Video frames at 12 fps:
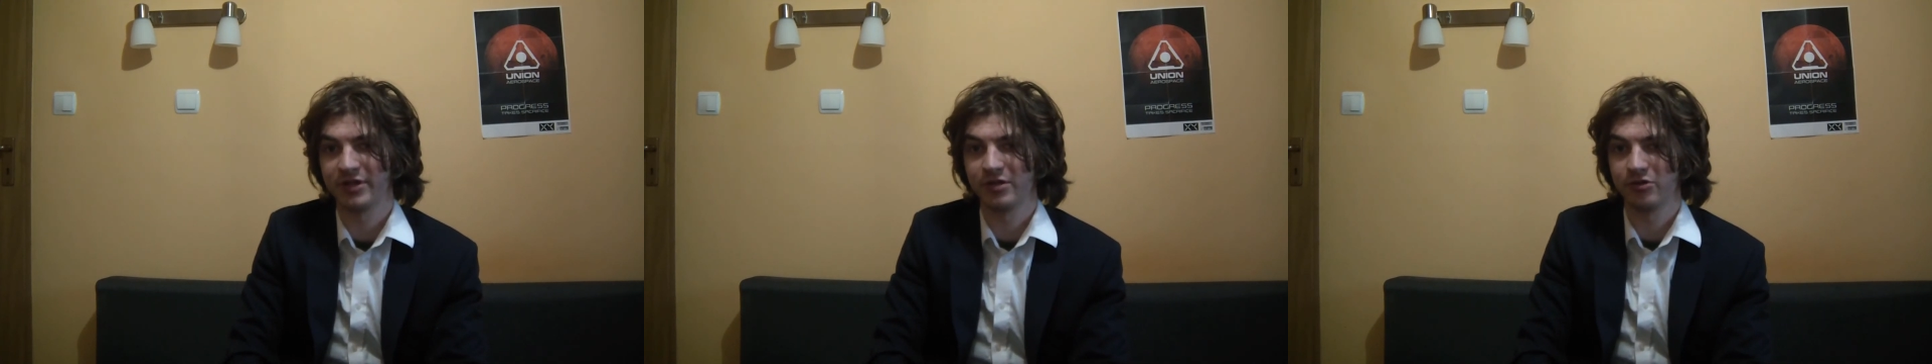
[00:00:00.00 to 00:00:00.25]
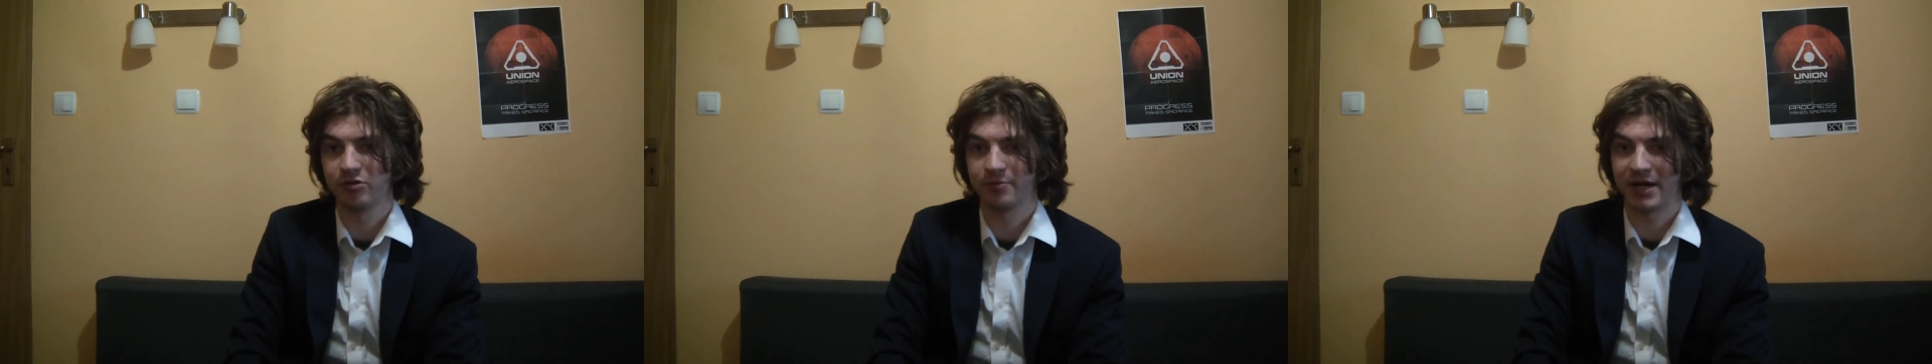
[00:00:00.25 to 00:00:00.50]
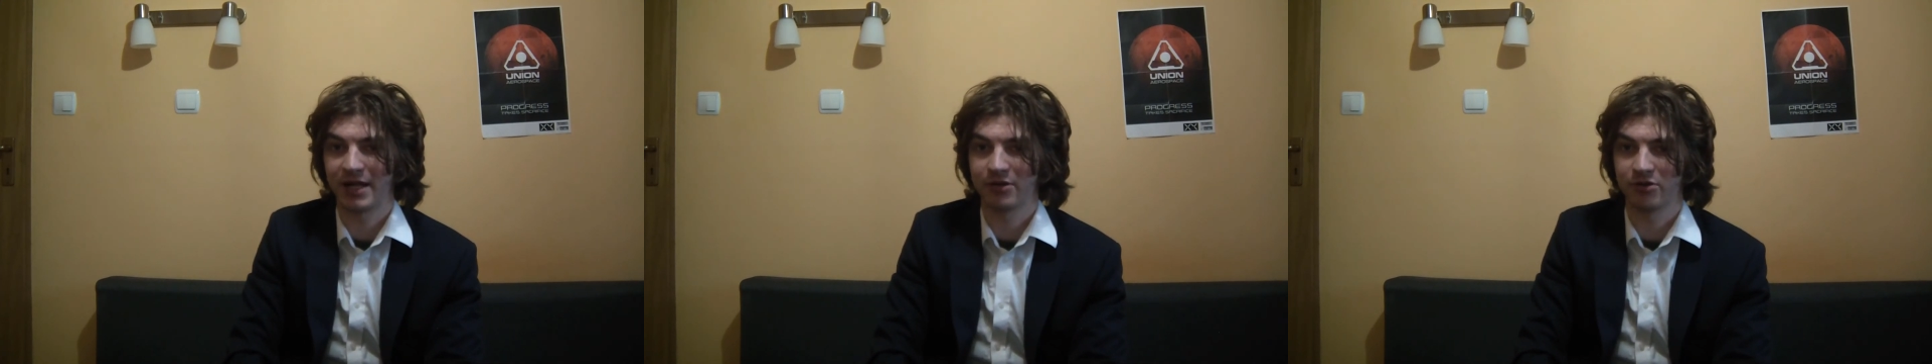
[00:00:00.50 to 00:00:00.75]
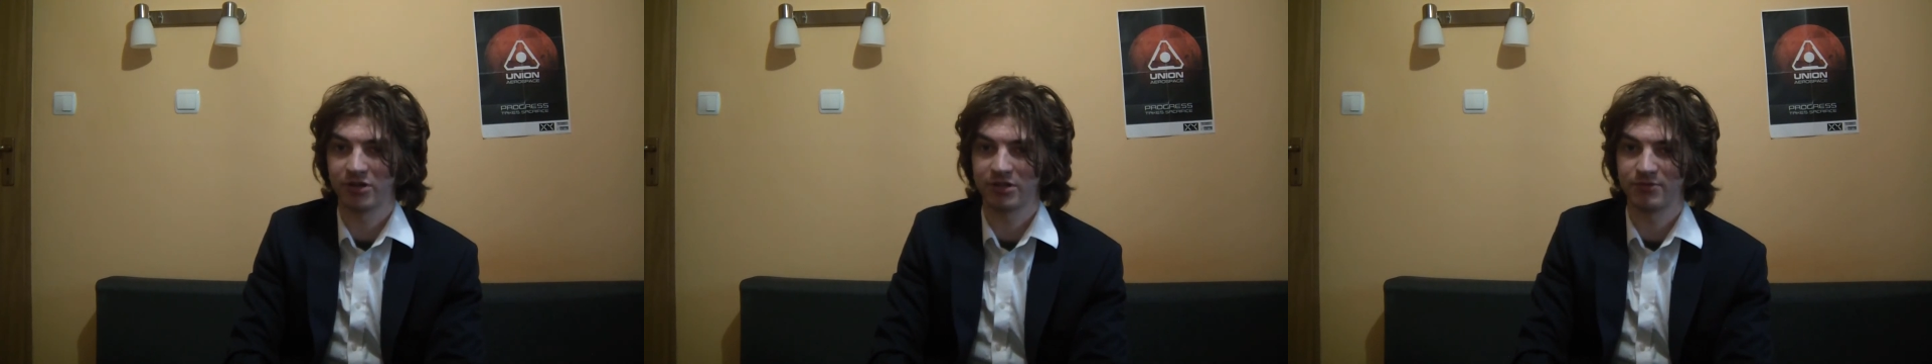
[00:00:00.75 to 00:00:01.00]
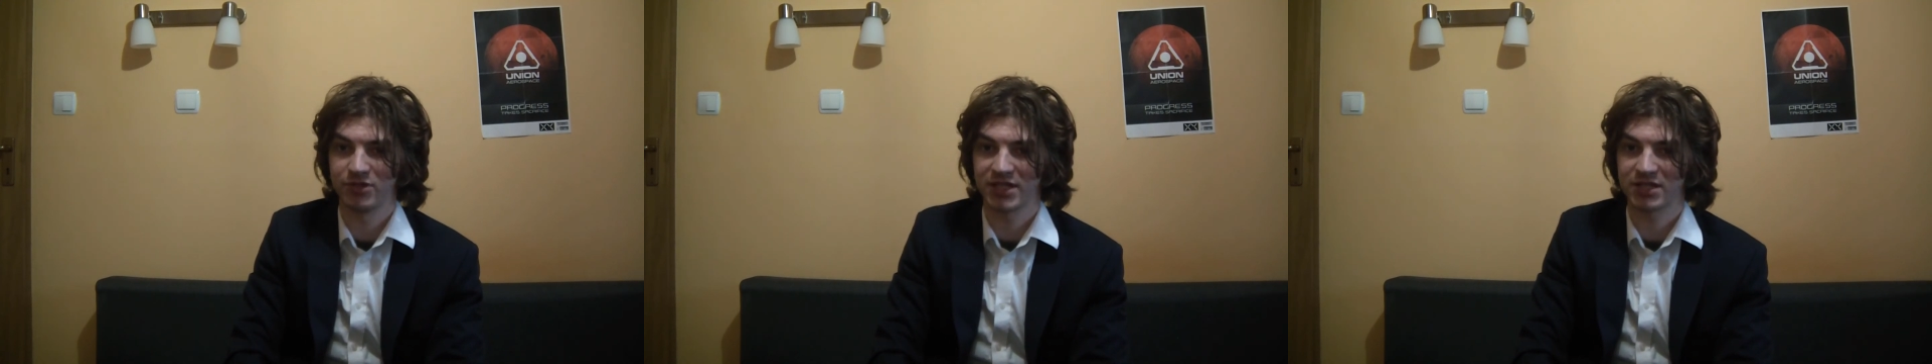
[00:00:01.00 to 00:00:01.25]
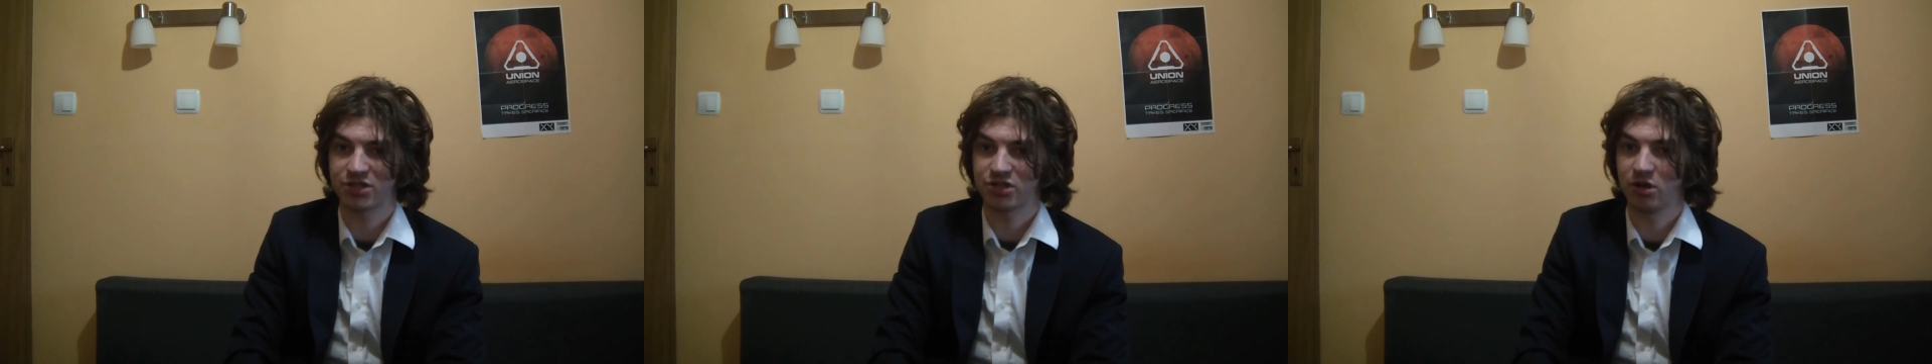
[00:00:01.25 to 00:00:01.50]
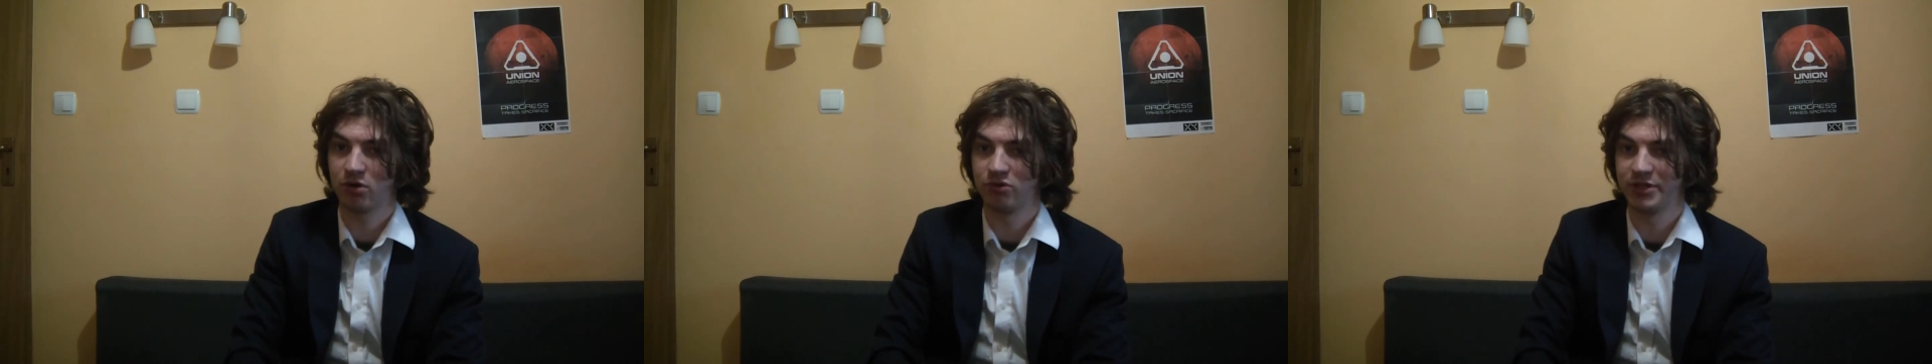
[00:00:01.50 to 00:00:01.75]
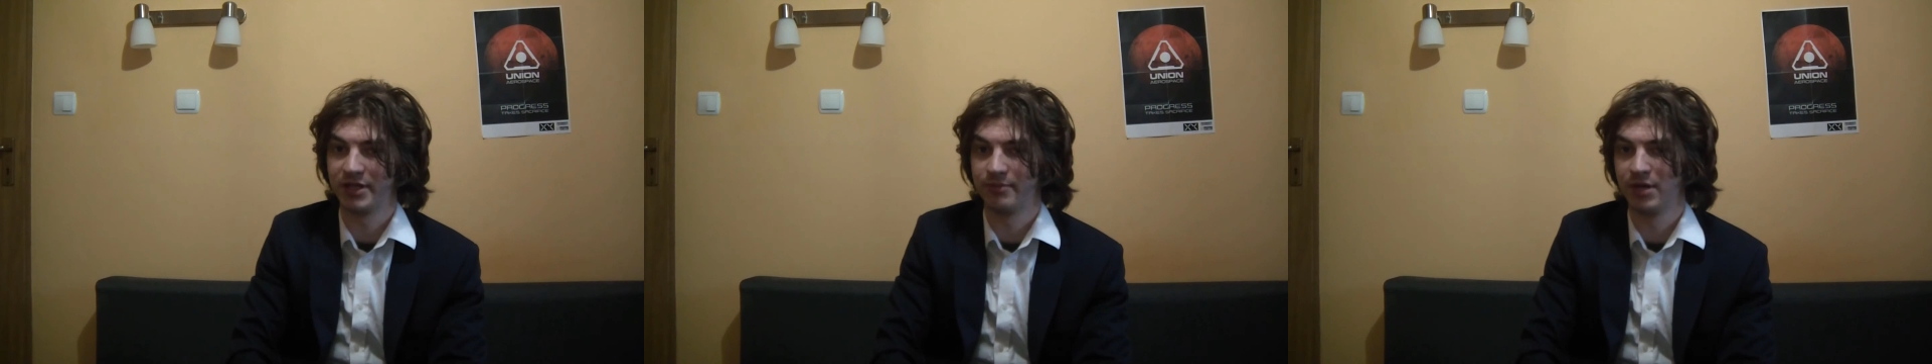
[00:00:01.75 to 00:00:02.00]
the YouTube algorithm just
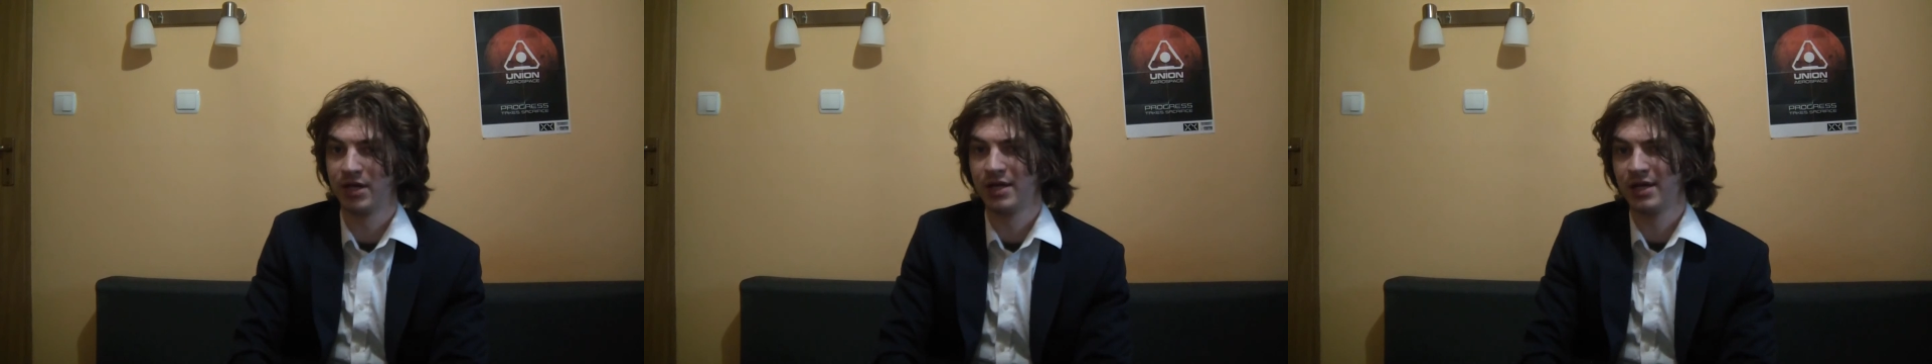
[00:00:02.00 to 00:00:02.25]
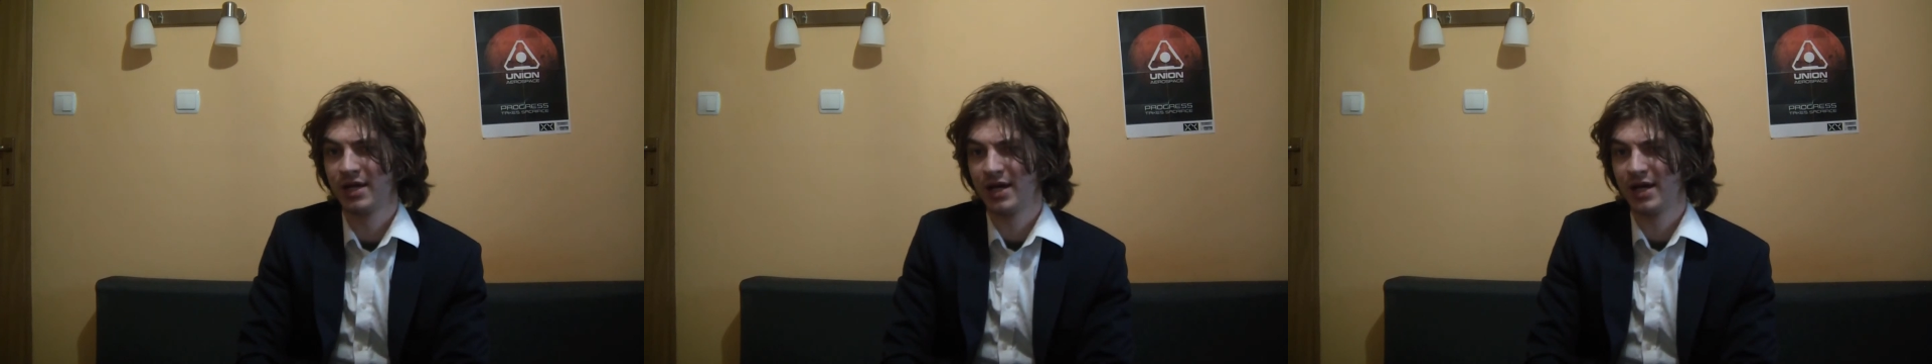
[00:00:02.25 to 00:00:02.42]
showed them,